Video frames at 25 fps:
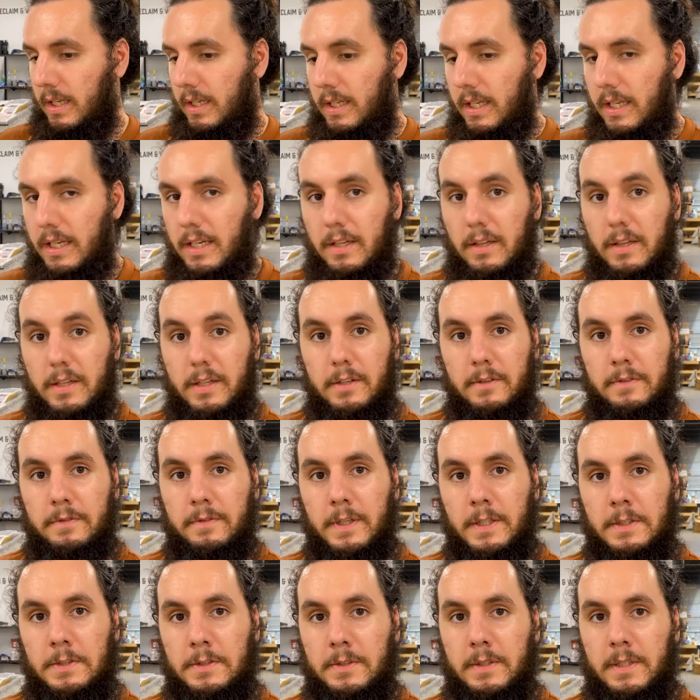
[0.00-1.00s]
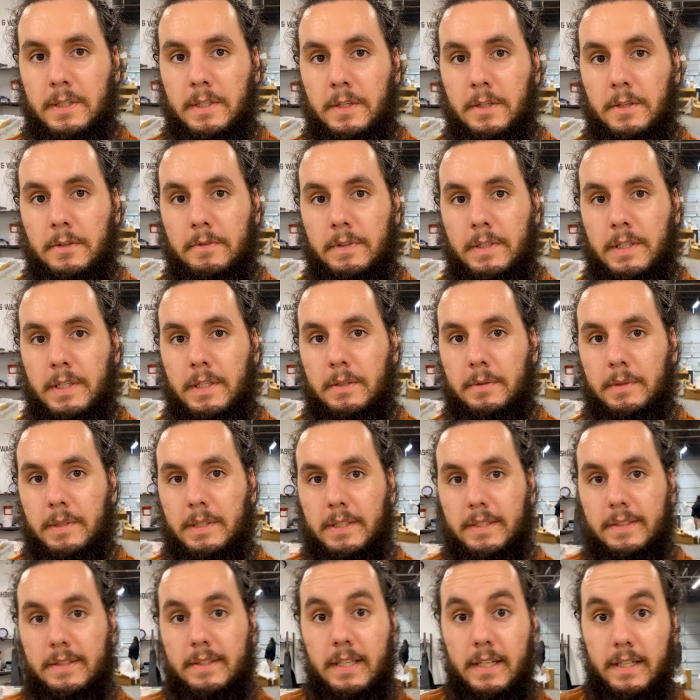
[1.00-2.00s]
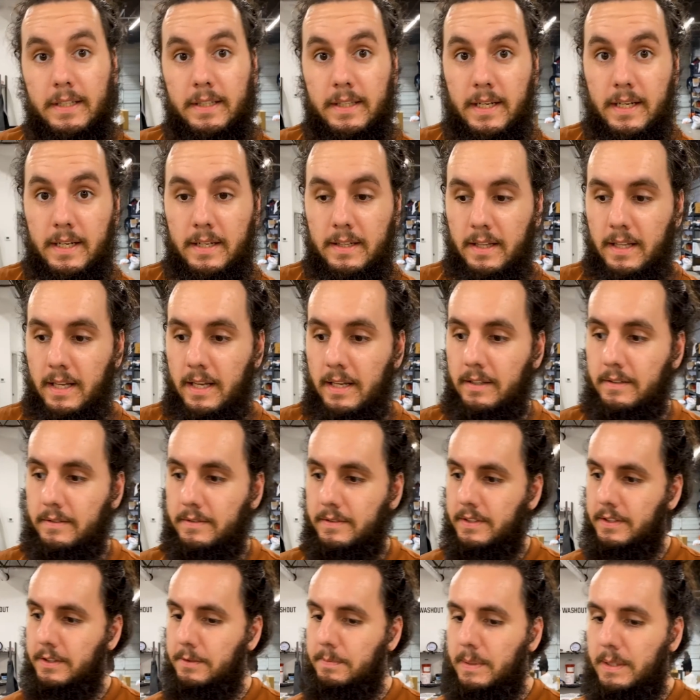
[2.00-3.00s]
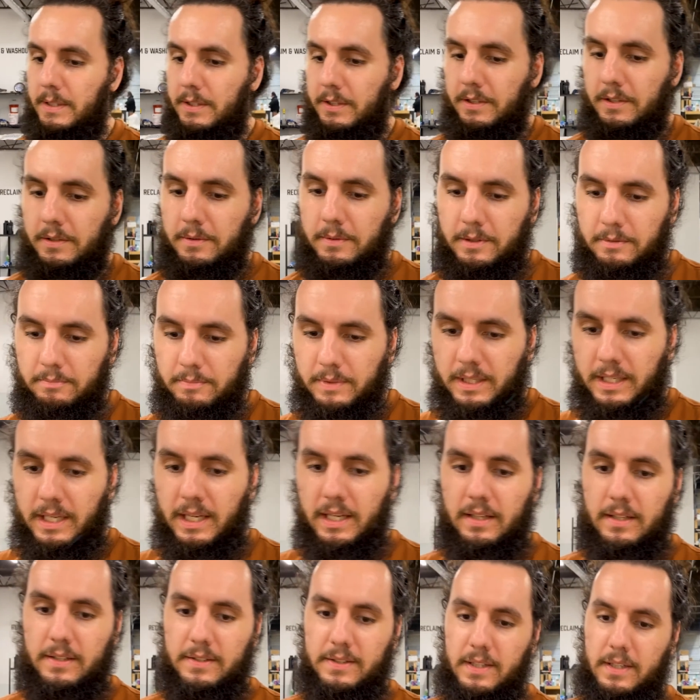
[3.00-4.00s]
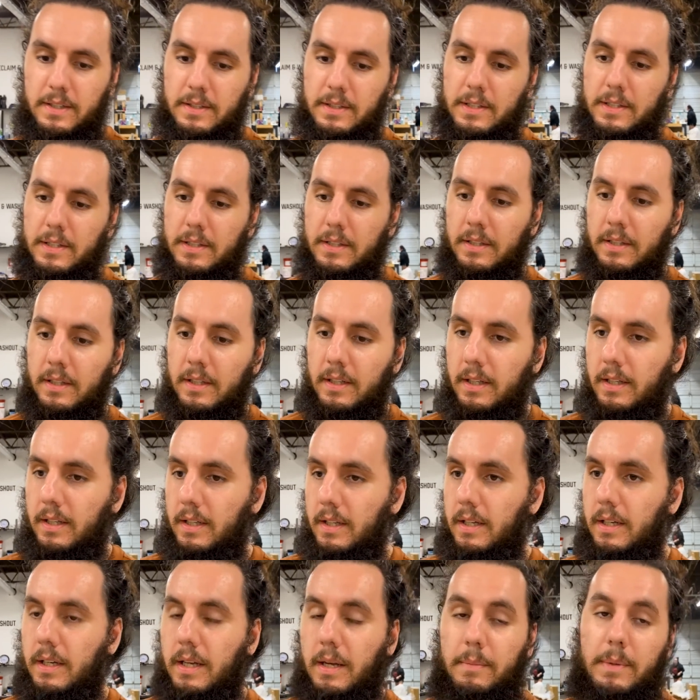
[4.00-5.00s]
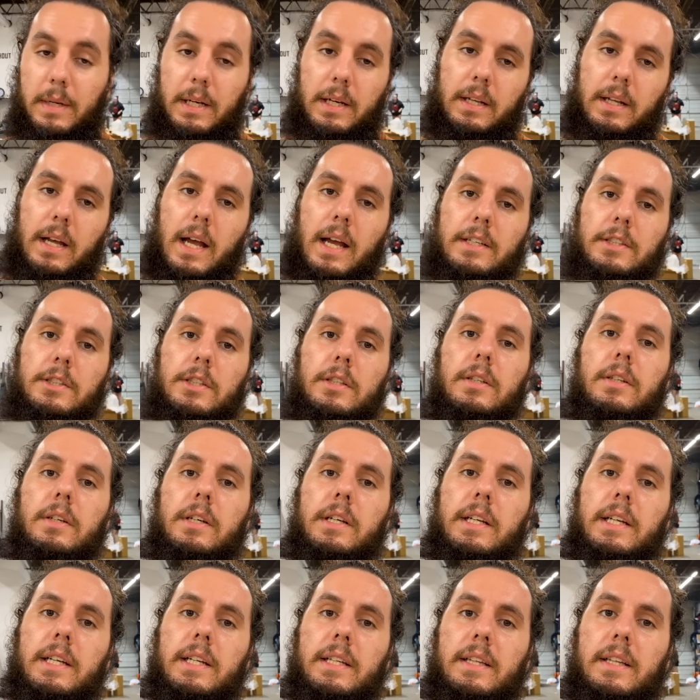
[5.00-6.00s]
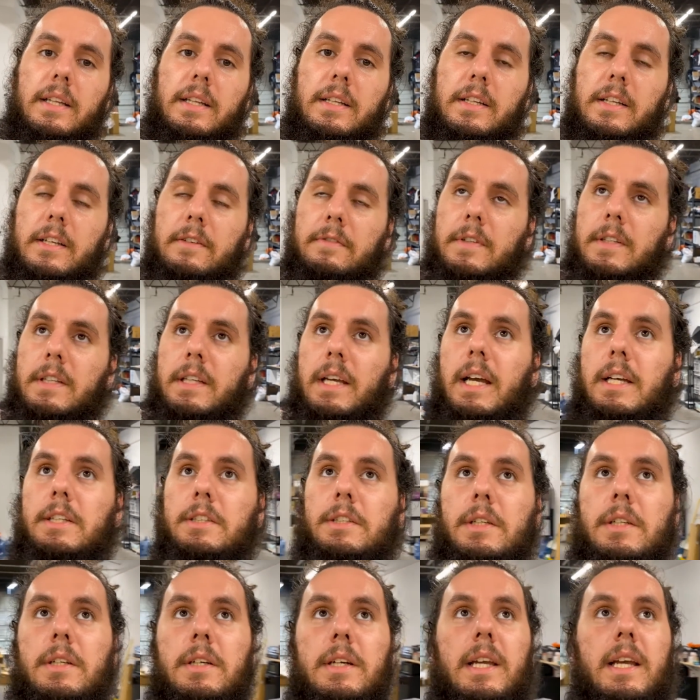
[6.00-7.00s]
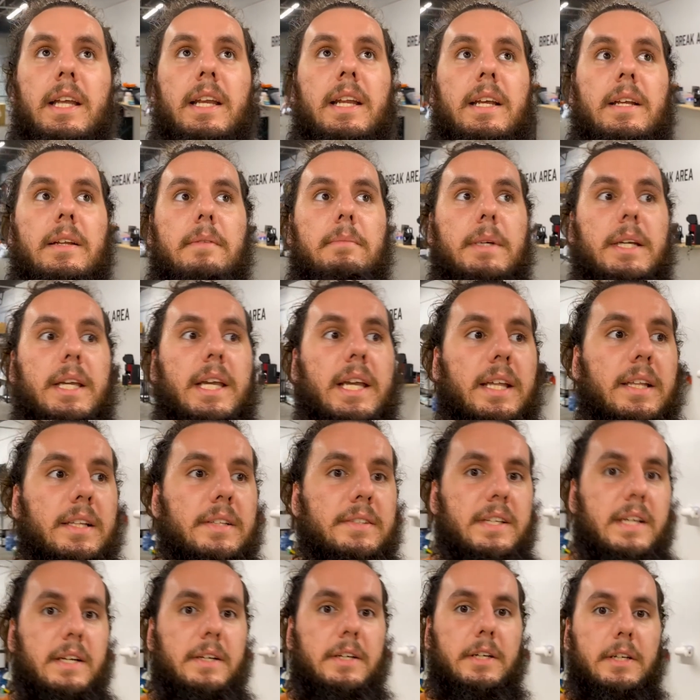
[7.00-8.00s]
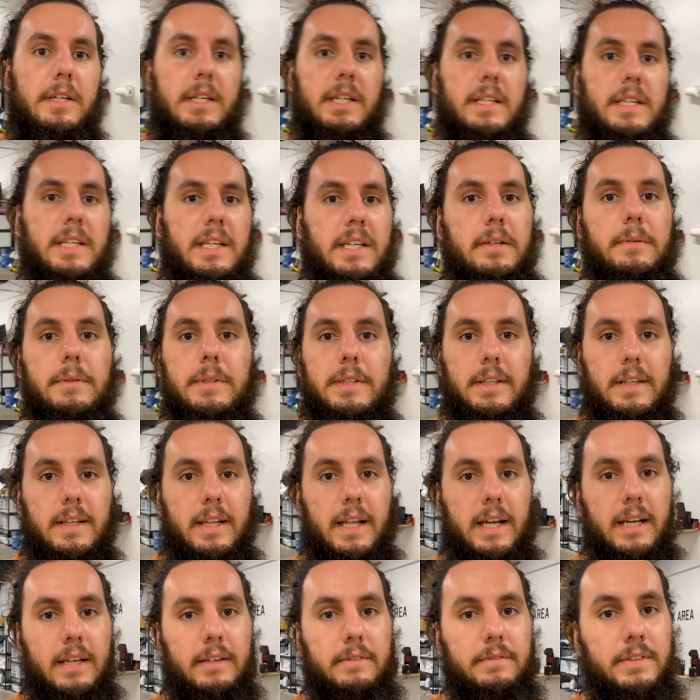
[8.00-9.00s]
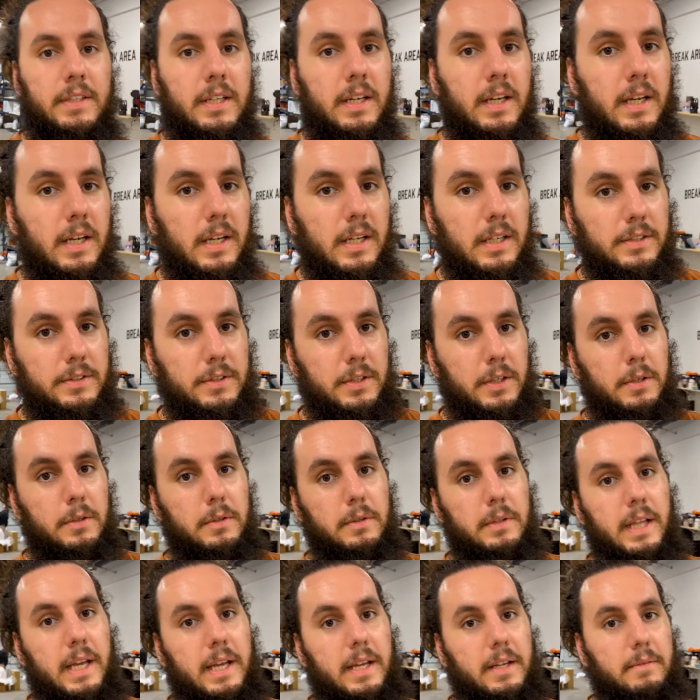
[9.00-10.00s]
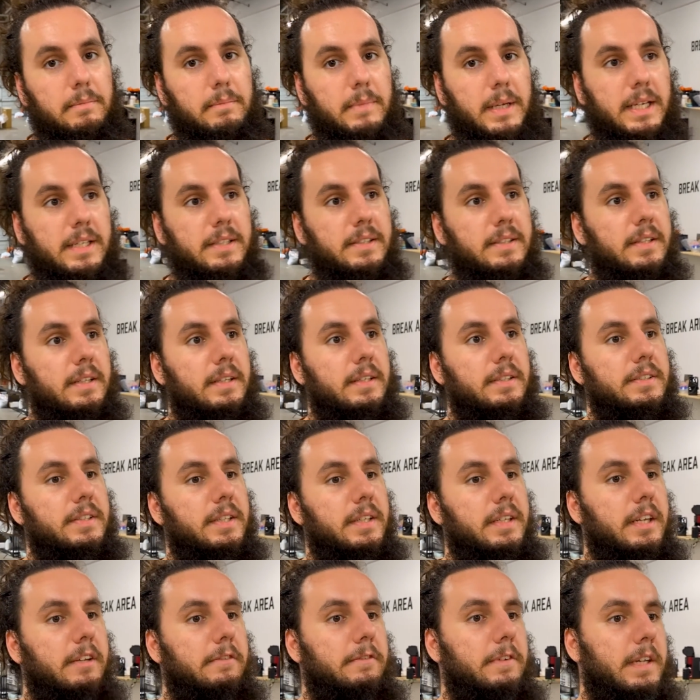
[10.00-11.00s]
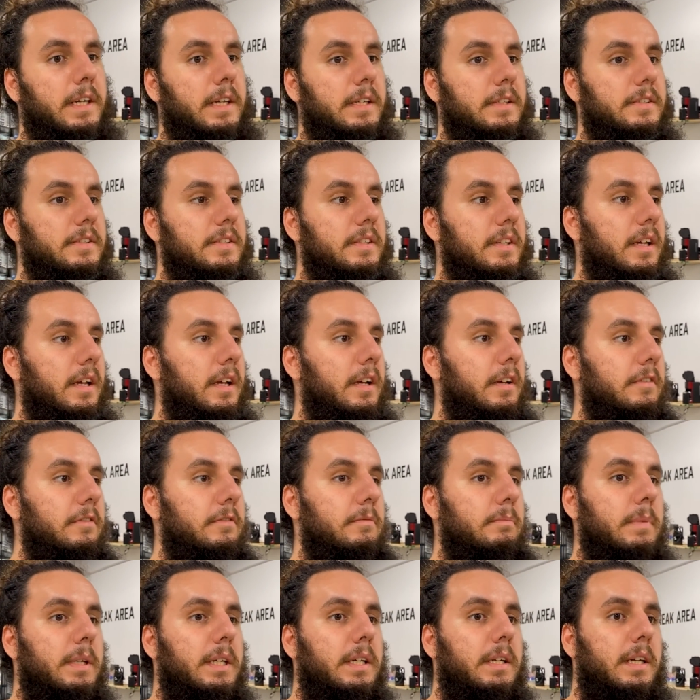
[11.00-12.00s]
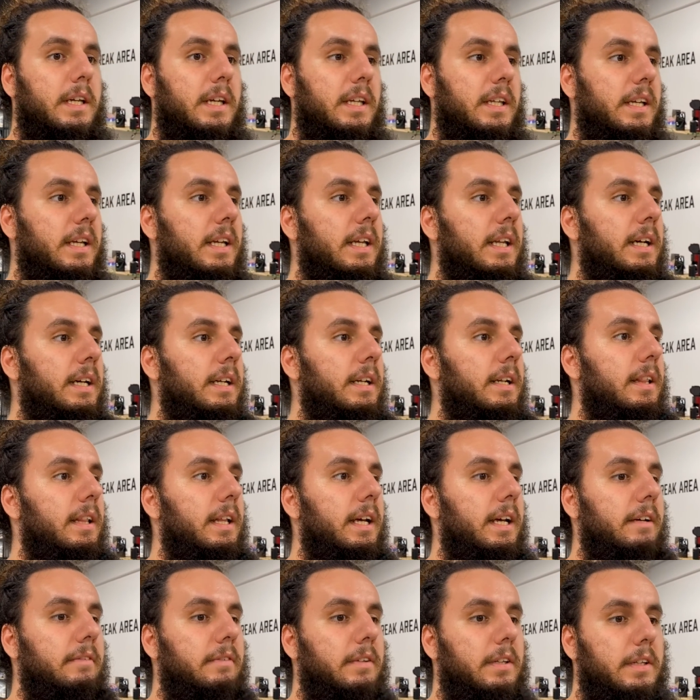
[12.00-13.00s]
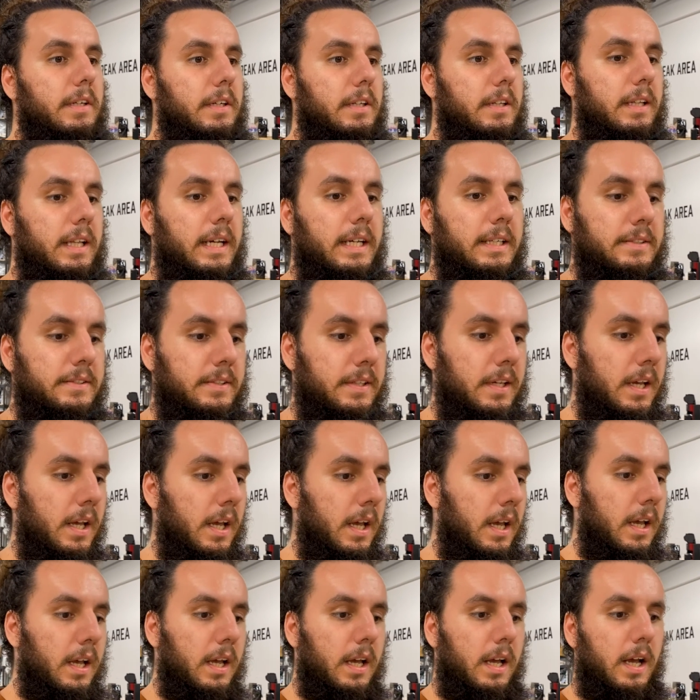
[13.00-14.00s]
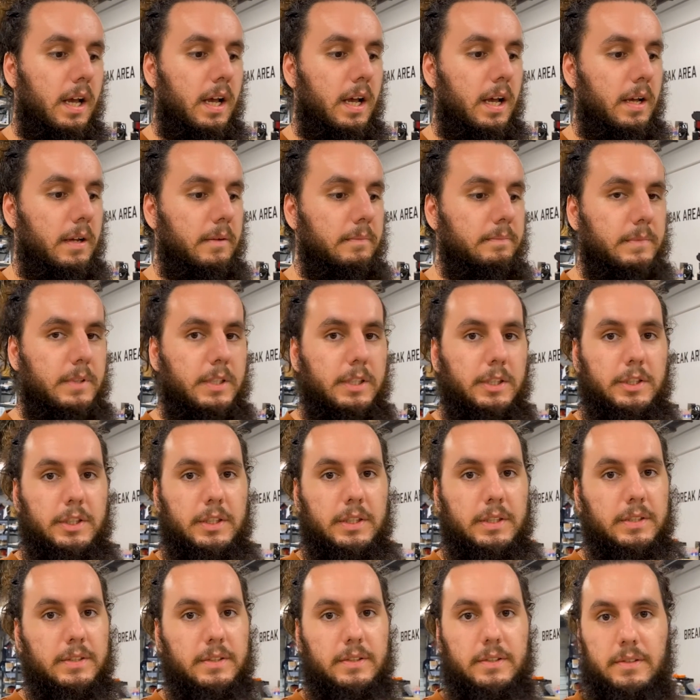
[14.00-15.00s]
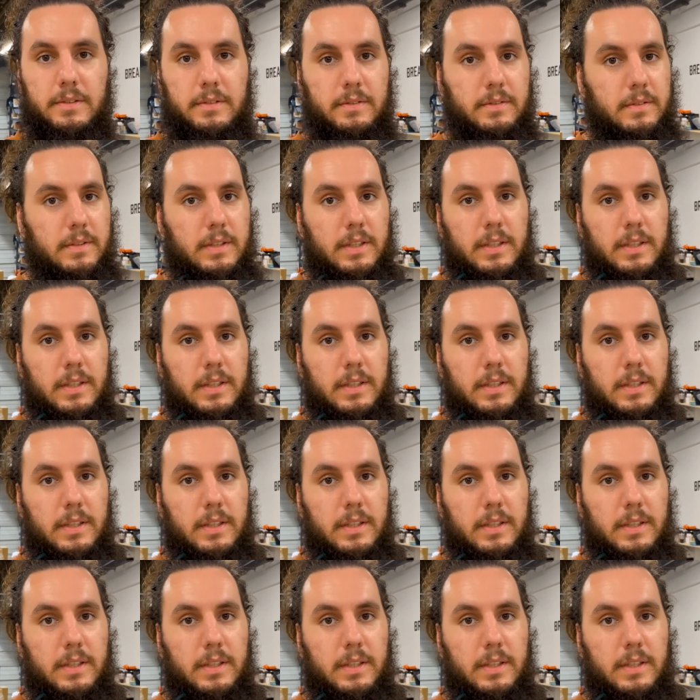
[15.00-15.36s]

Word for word: Getting a little frustrated over here with these TikTok lives, especially when Michaela's out here. I mean, I should look at it differently. I should look at it, Michaela's out here killing it with the lives, so that makes the significance of me killing it on a live a little less, because she's